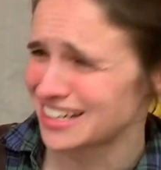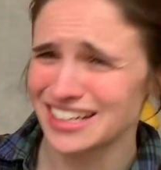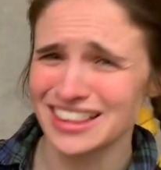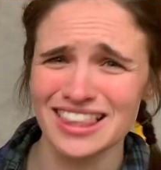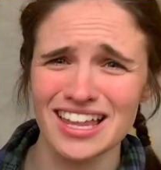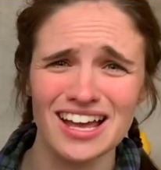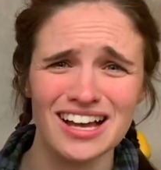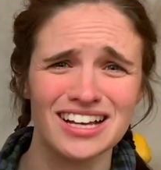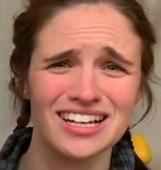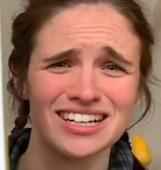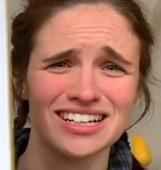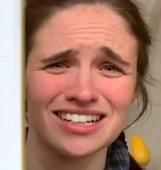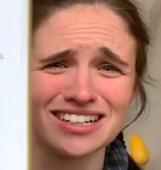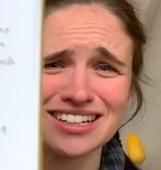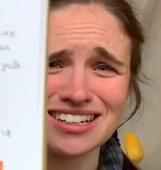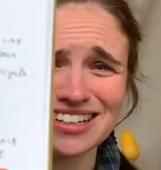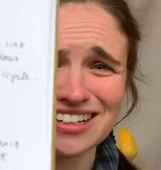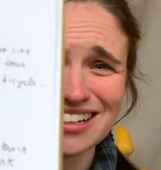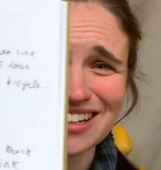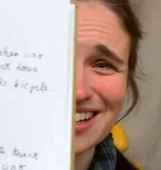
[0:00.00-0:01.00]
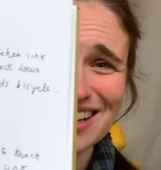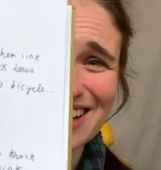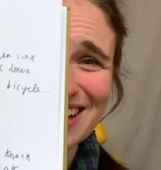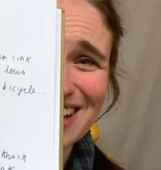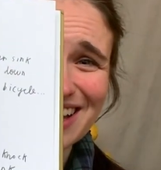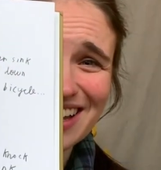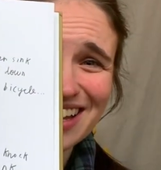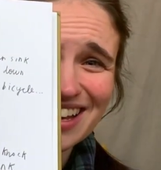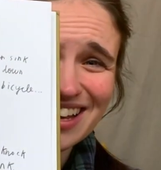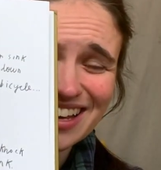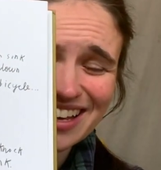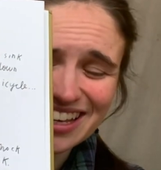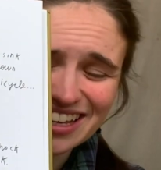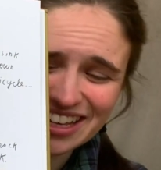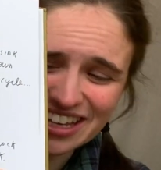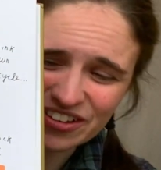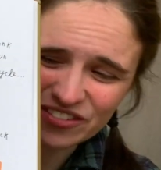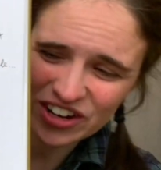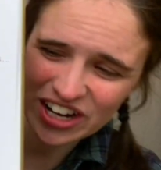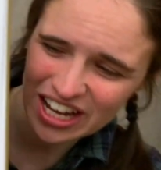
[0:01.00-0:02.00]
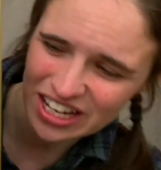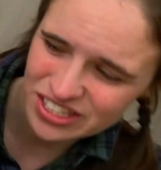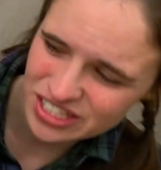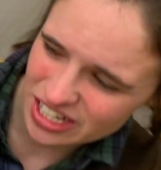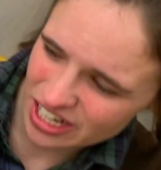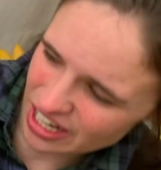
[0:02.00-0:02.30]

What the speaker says: Look, he even has to